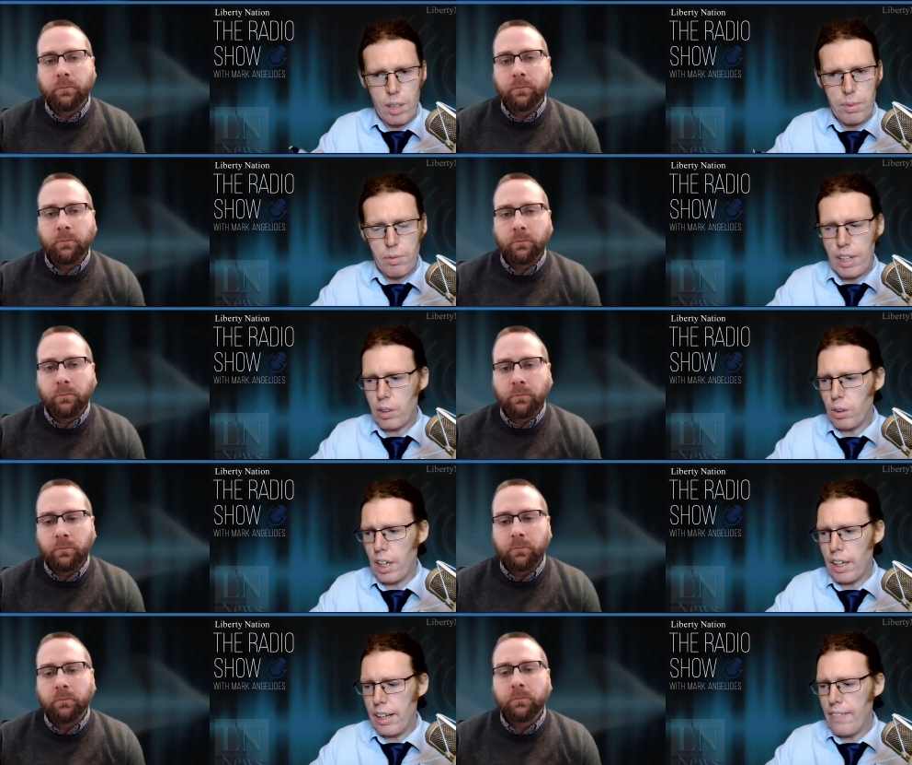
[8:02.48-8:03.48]
Speaker 1: jobs record
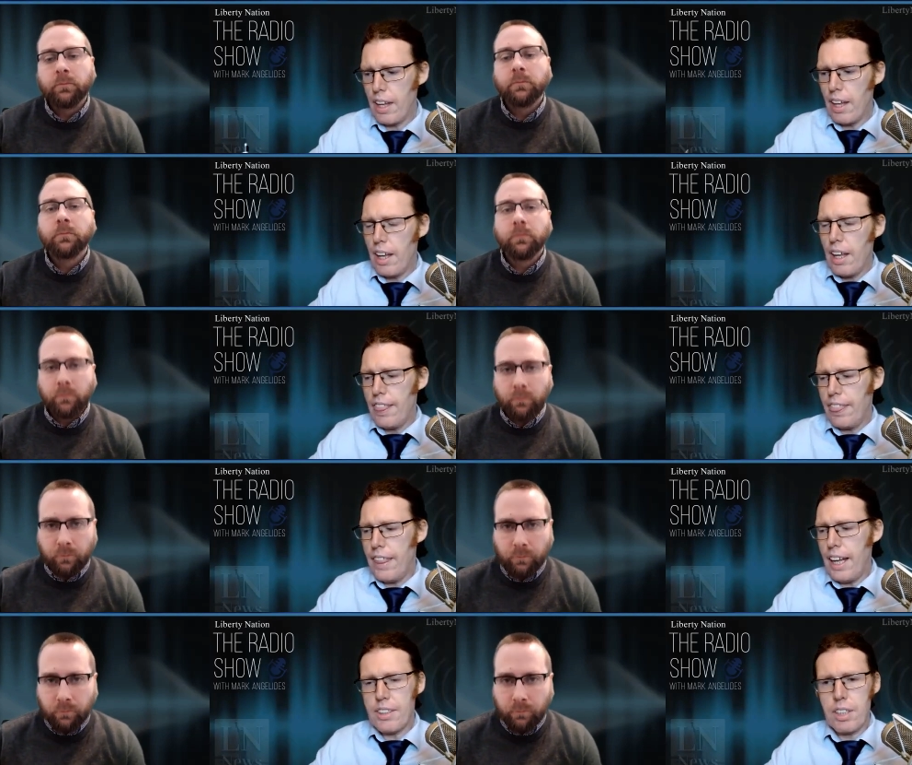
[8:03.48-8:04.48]
high.
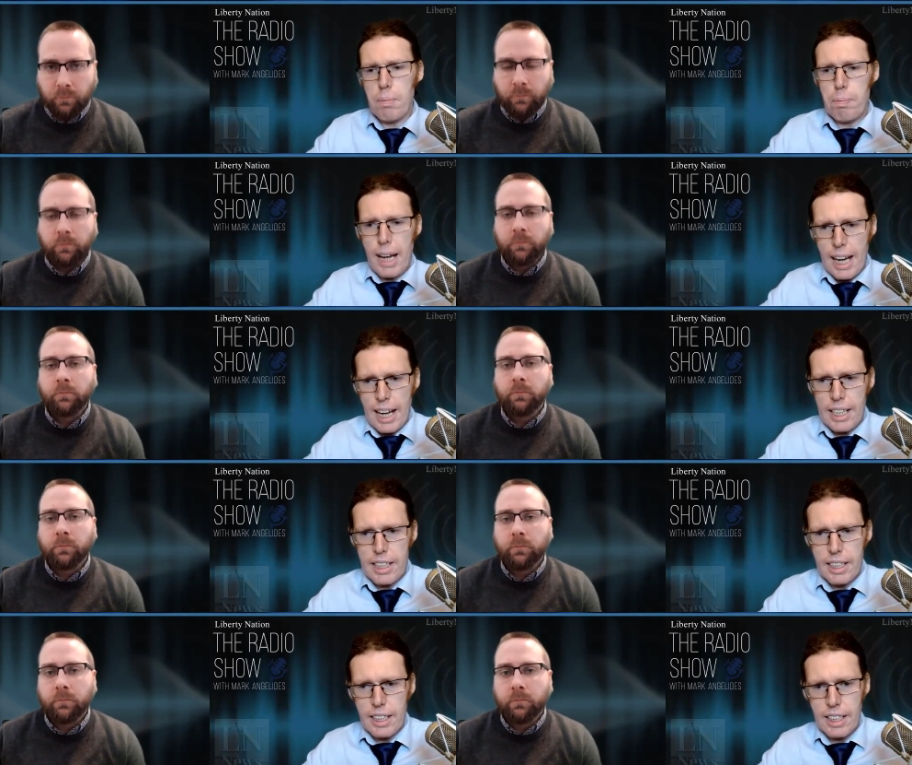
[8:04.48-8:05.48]
That's a
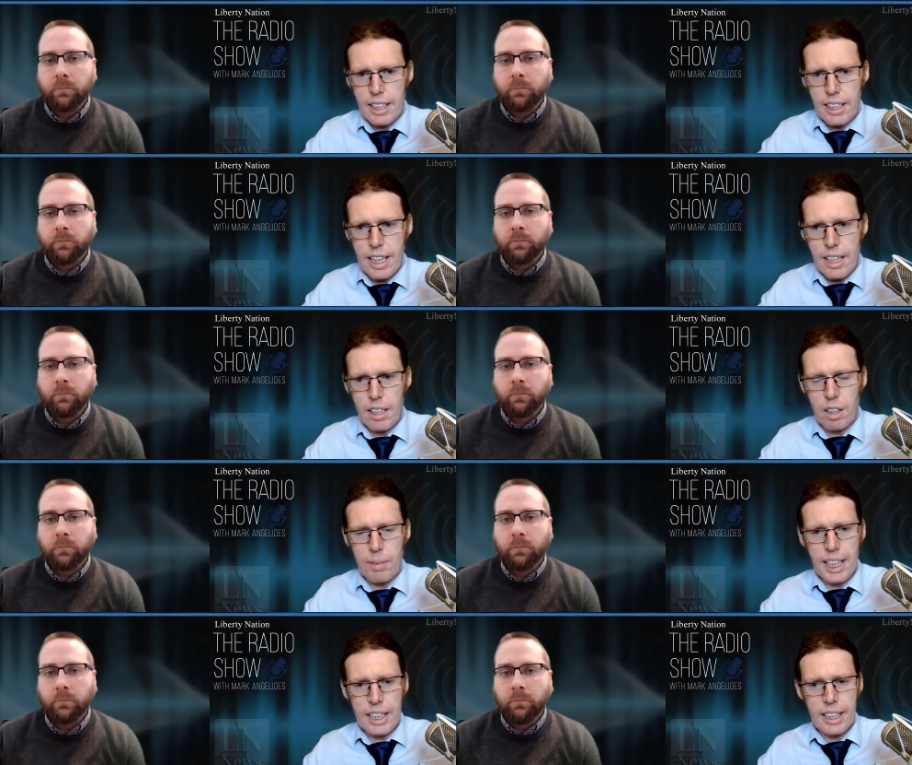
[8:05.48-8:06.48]
bad
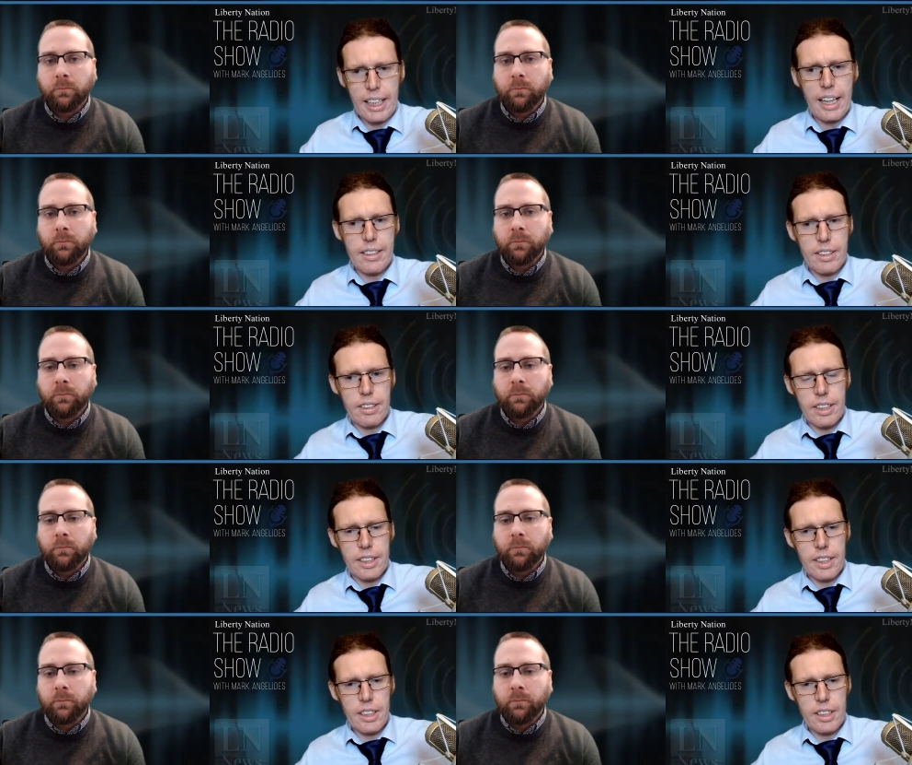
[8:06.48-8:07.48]
economic indicator,
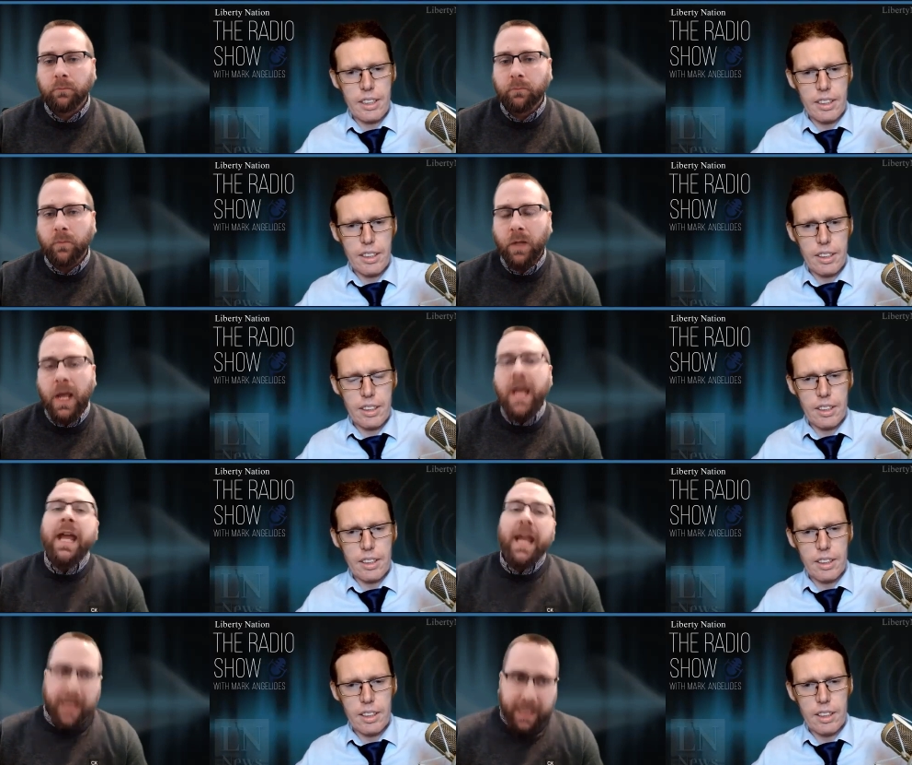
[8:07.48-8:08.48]
isn't it?
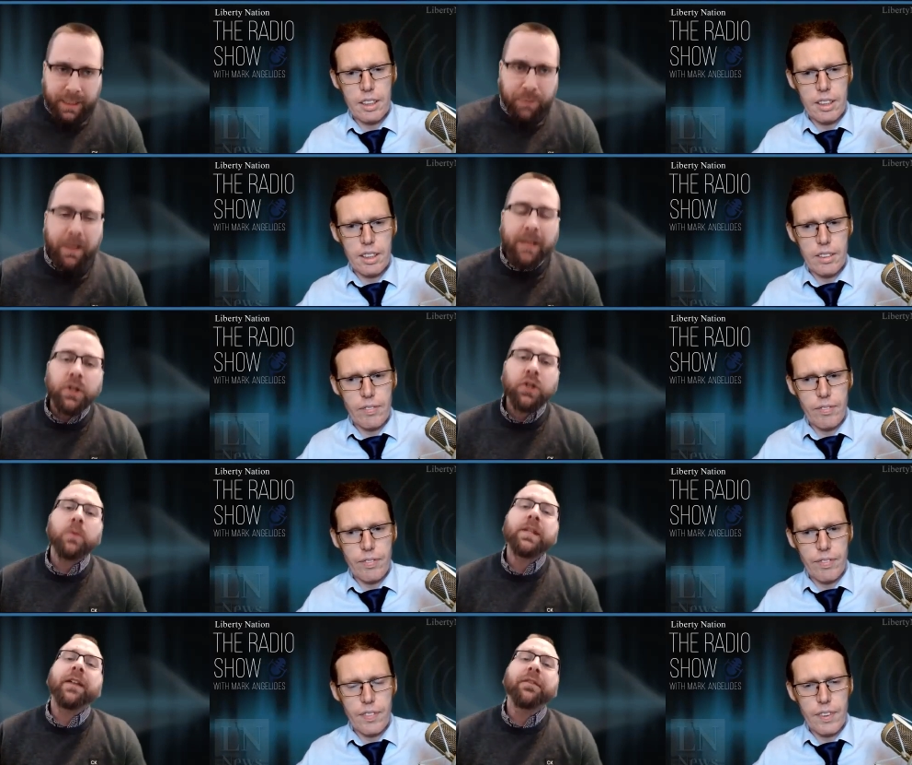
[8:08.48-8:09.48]
Speaker 2: It is because it shows
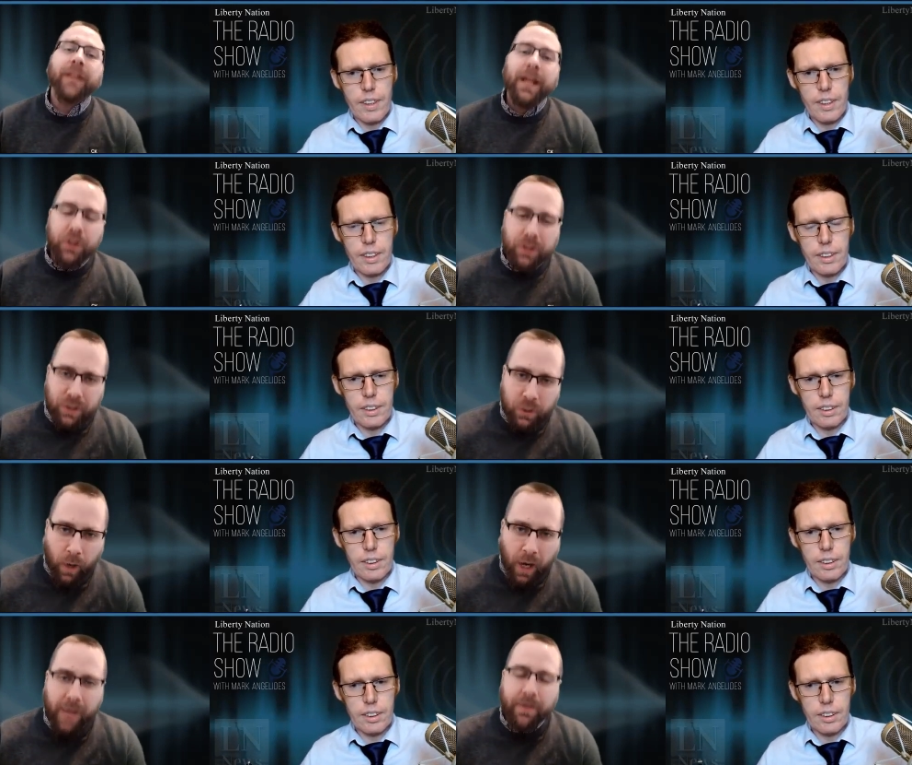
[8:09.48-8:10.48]
that inflation's too
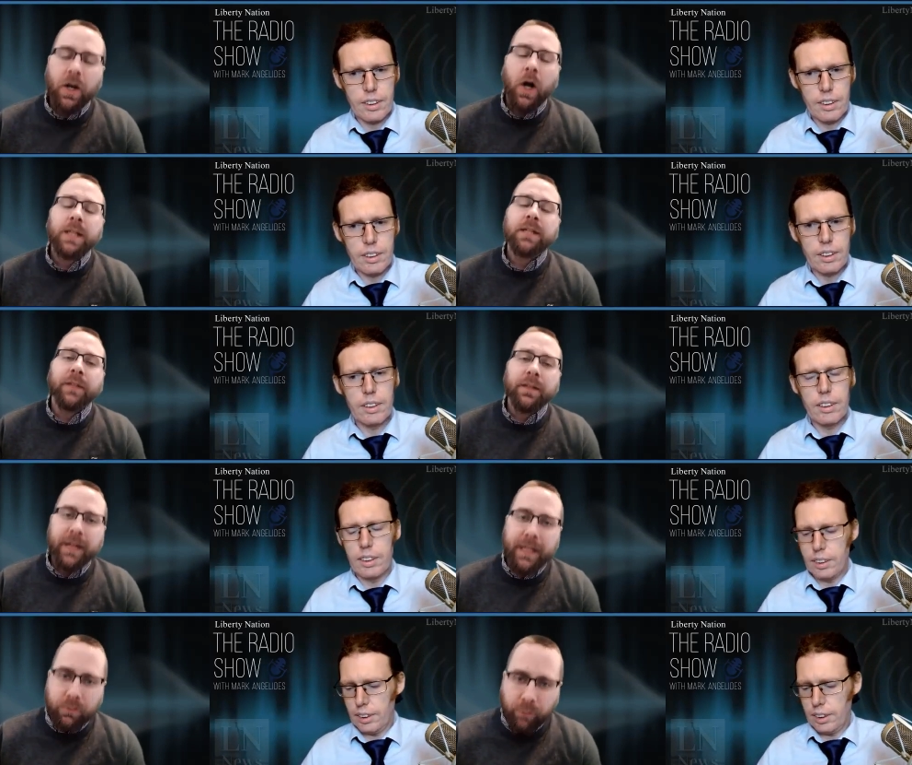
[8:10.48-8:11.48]
high. The cost of living
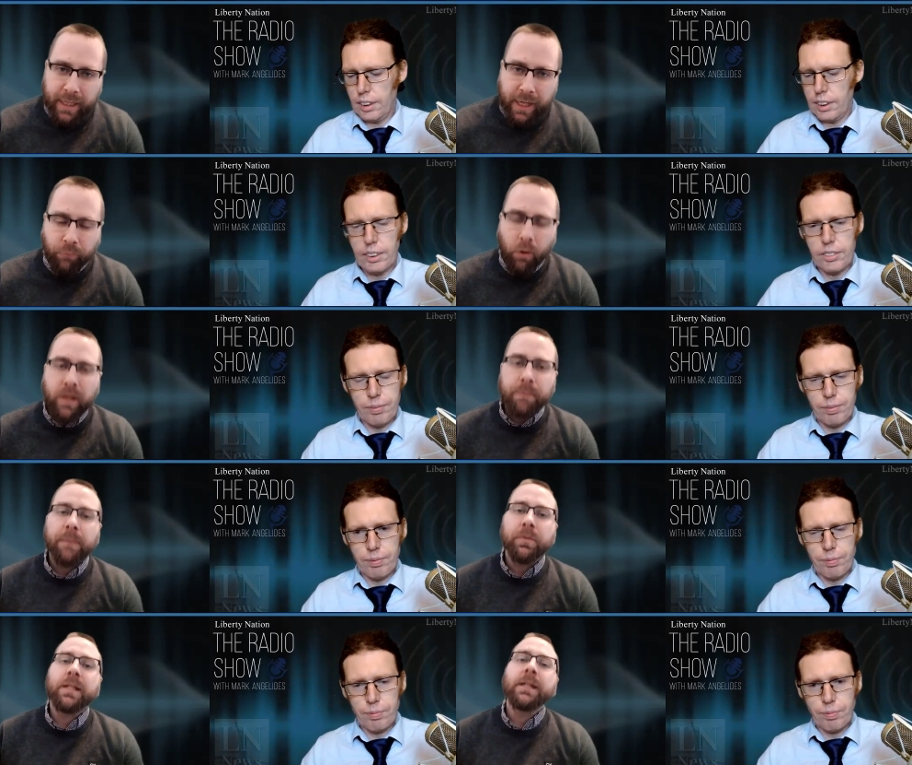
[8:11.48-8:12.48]
is really eroding
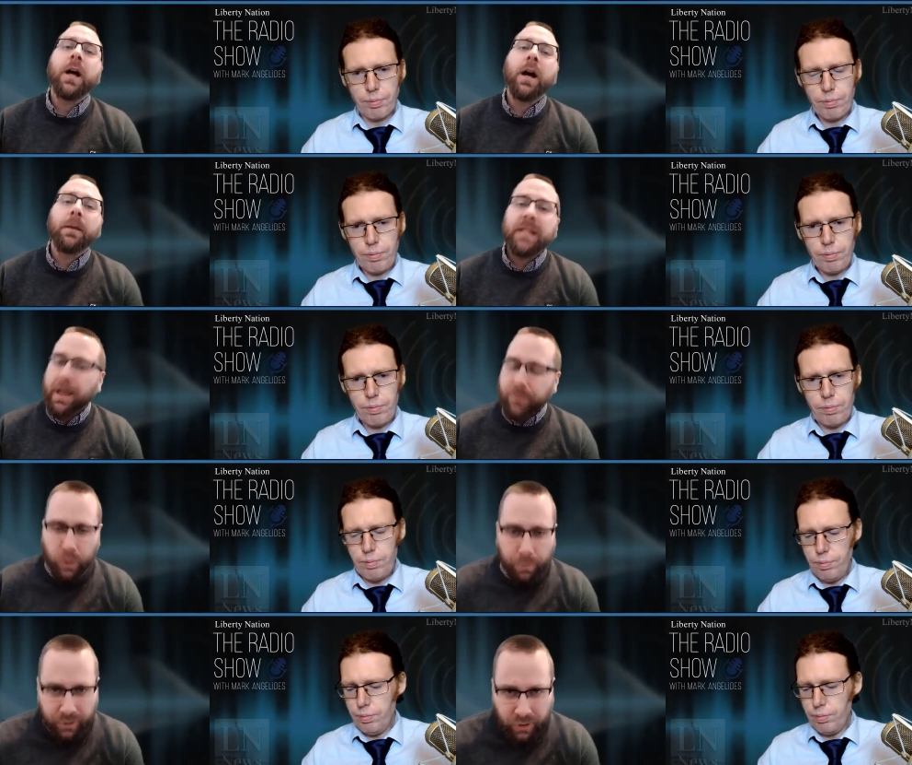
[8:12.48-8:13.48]
people's incomes. They have too
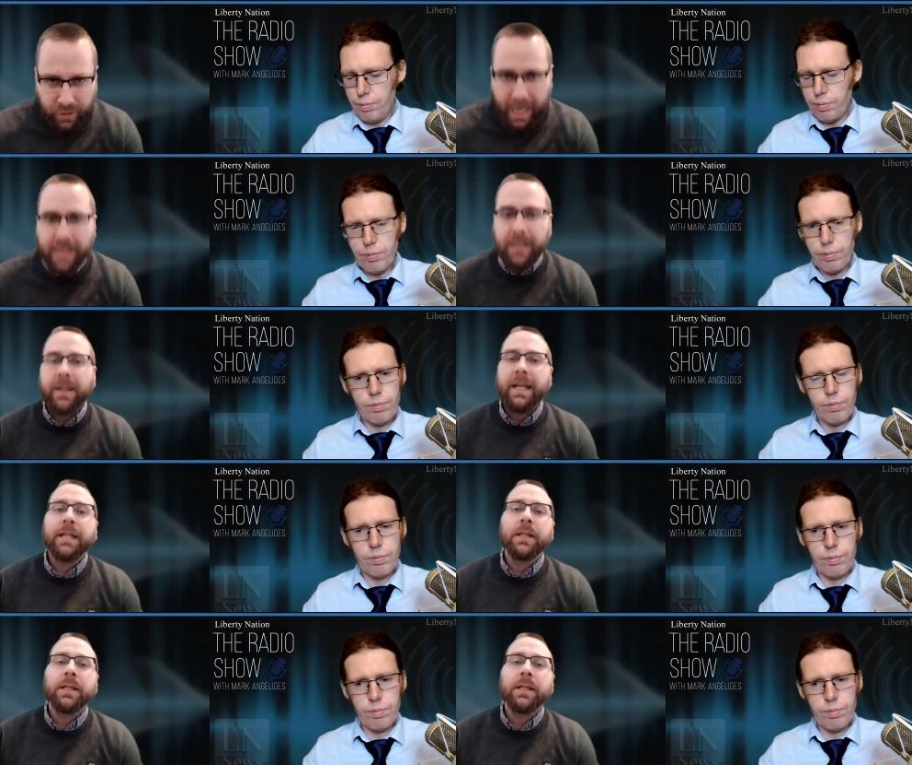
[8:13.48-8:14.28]
much debt, and they need